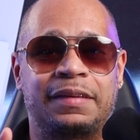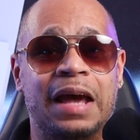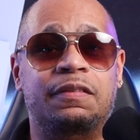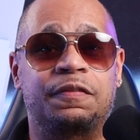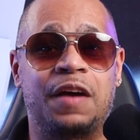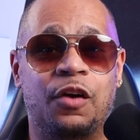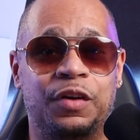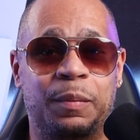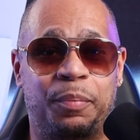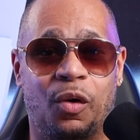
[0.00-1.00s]
That's
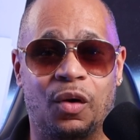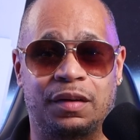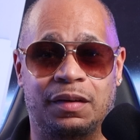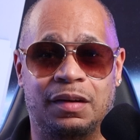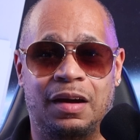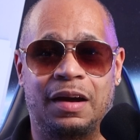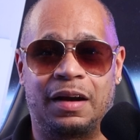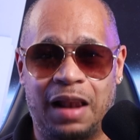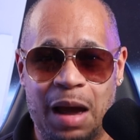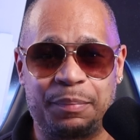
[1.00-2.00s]
very important.
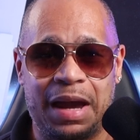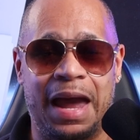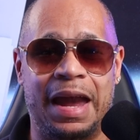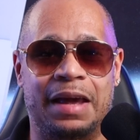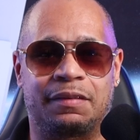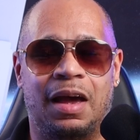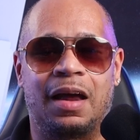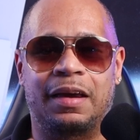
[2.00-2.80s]
Clap your hands